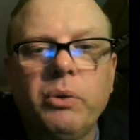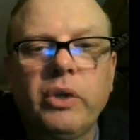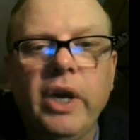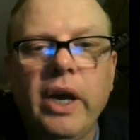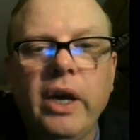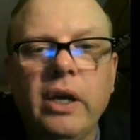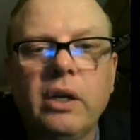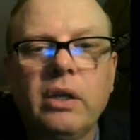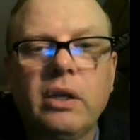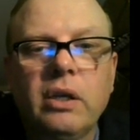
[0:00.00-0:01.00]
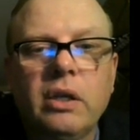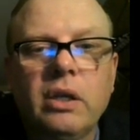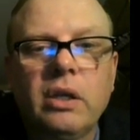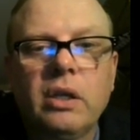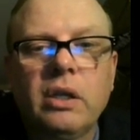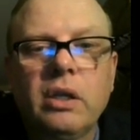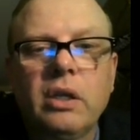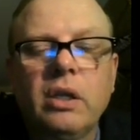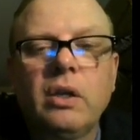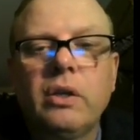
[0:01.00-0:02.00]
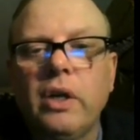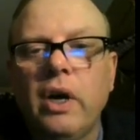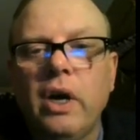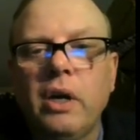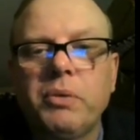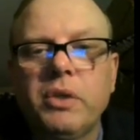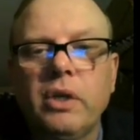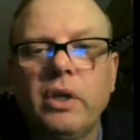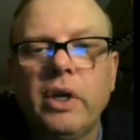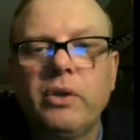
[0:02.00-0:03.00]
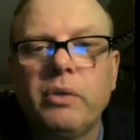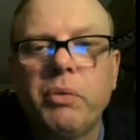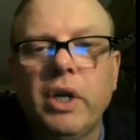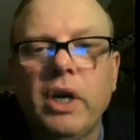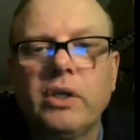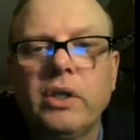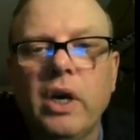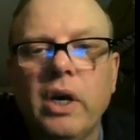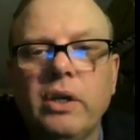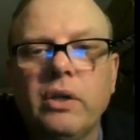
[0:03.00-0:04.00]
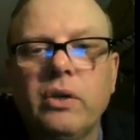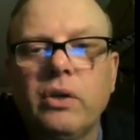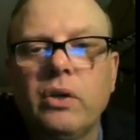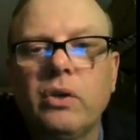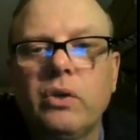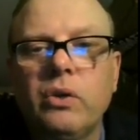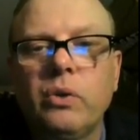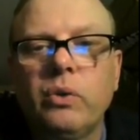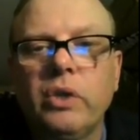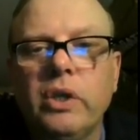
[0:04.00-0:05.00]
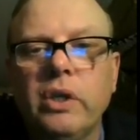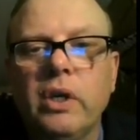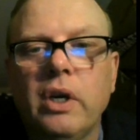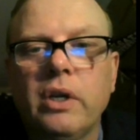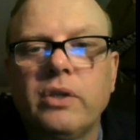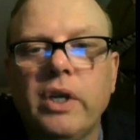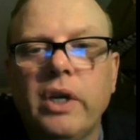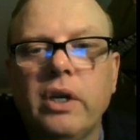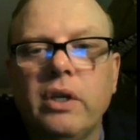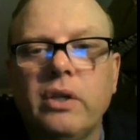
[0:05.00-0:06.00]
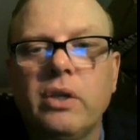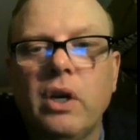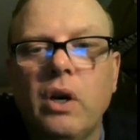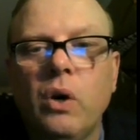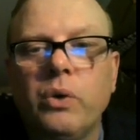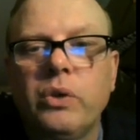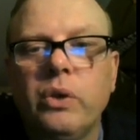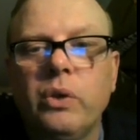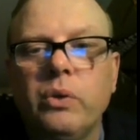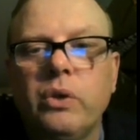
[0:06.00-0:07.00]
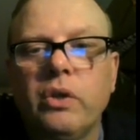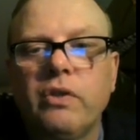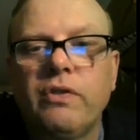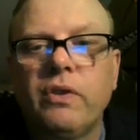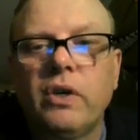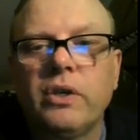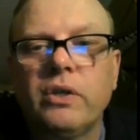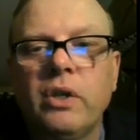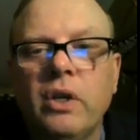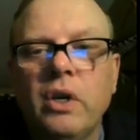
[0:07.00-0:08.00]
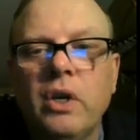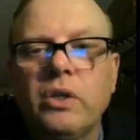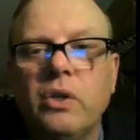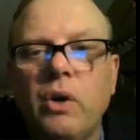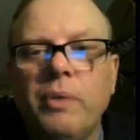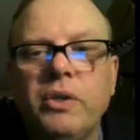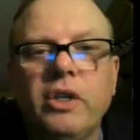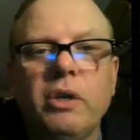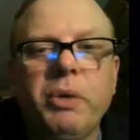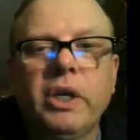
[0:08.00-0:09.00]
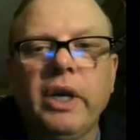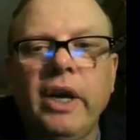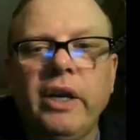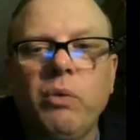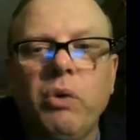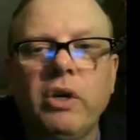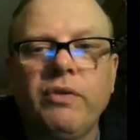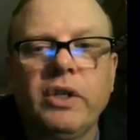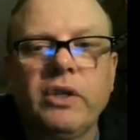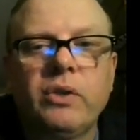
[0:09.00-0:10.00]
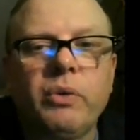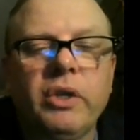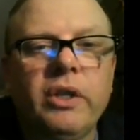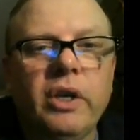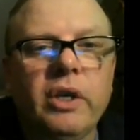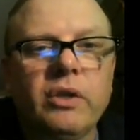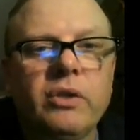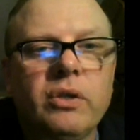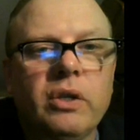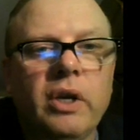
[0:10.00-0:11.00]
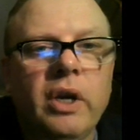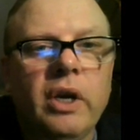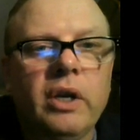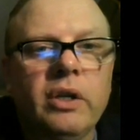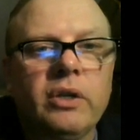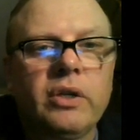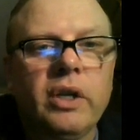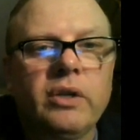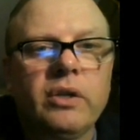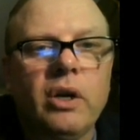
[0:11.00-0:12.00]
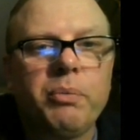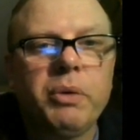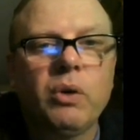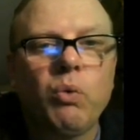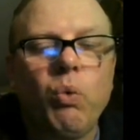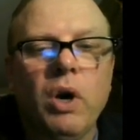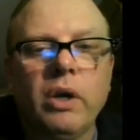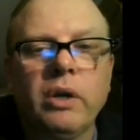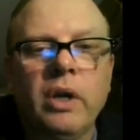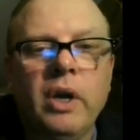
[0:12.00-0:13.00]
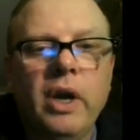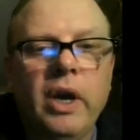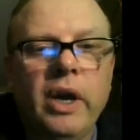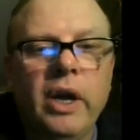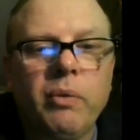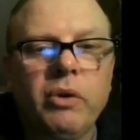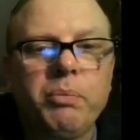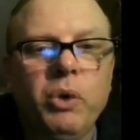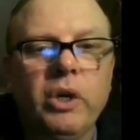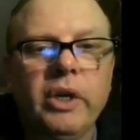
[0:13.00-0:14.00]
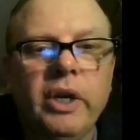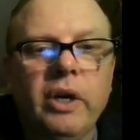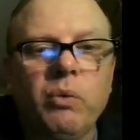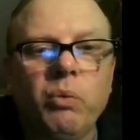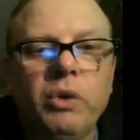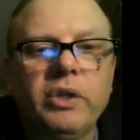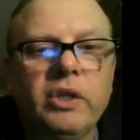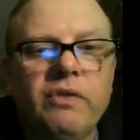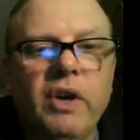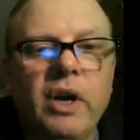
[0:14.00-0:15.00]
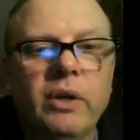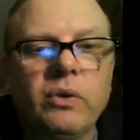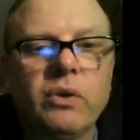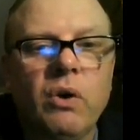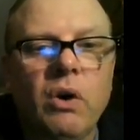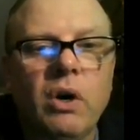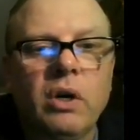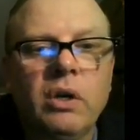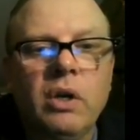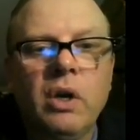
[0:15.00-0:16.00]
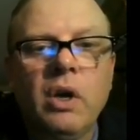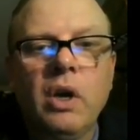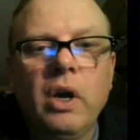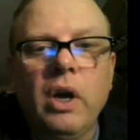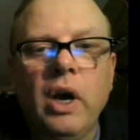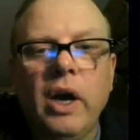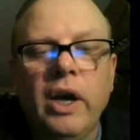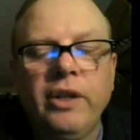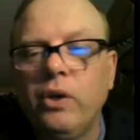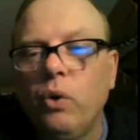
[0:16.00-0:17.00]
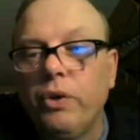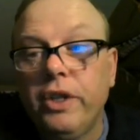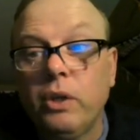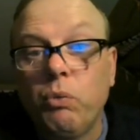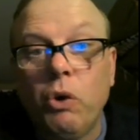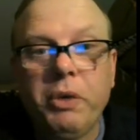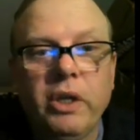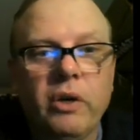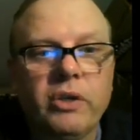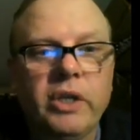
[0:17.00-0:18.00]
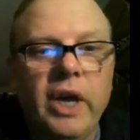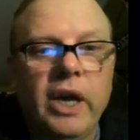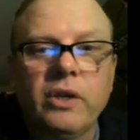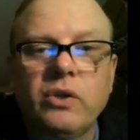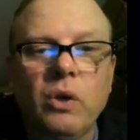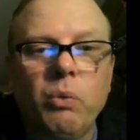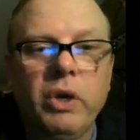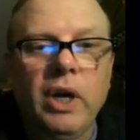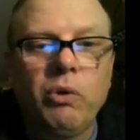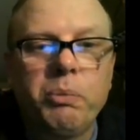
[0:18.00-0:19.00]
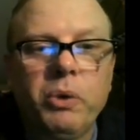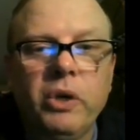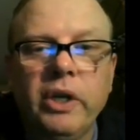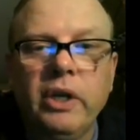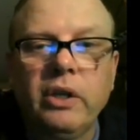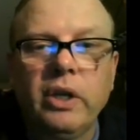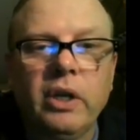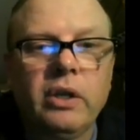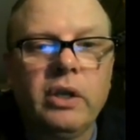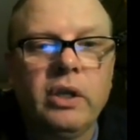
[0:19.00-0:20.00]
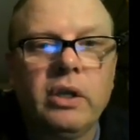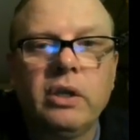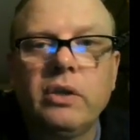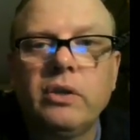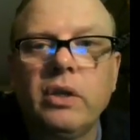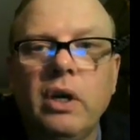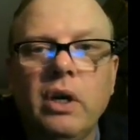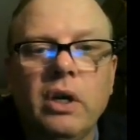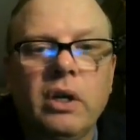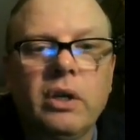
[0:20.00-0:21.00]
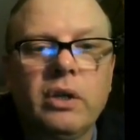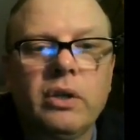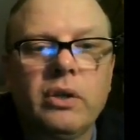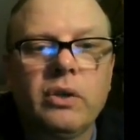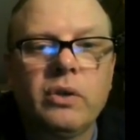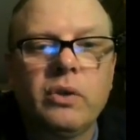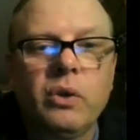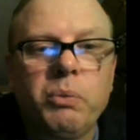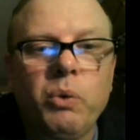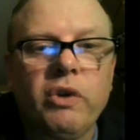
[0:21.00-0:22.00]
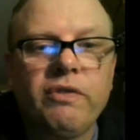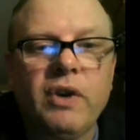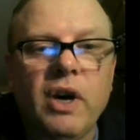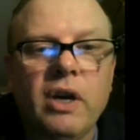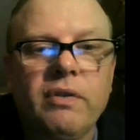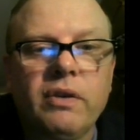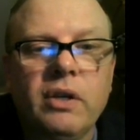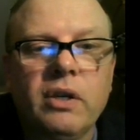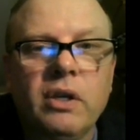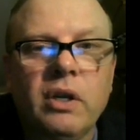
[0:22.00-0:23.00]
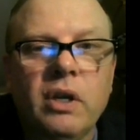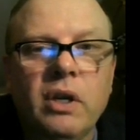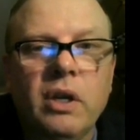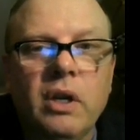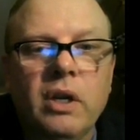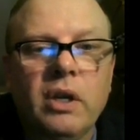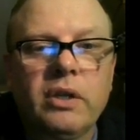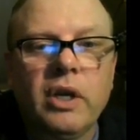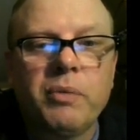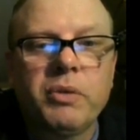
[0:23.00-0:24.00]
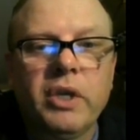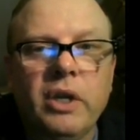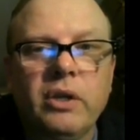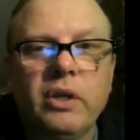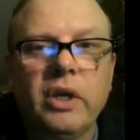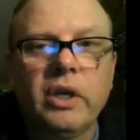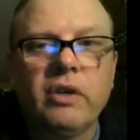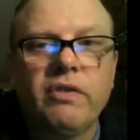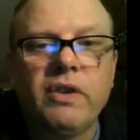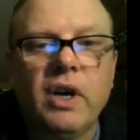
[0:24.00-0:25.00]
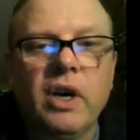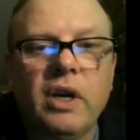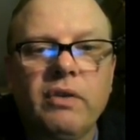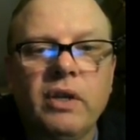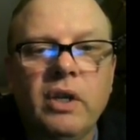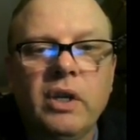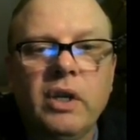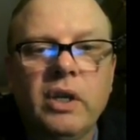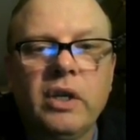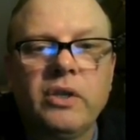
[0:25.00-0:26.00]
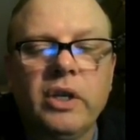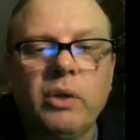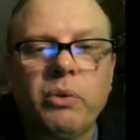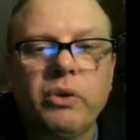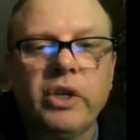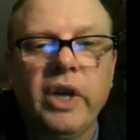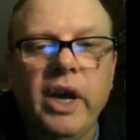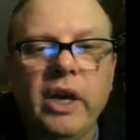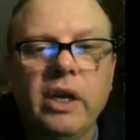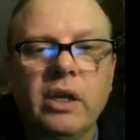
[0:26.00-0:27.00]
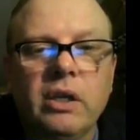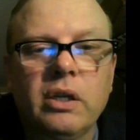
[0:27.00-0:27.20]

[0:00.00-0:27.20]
to K times nitrogen monoxide to the second, O2 to the first. So I'm just going to pick any one of these three things. And in this case here, I'll pick 1. And I'm going to put in what these values are. And then the only thing that won't be there is K. So what I will put in then is 2.5 times 10 to the negative 5 is equal to K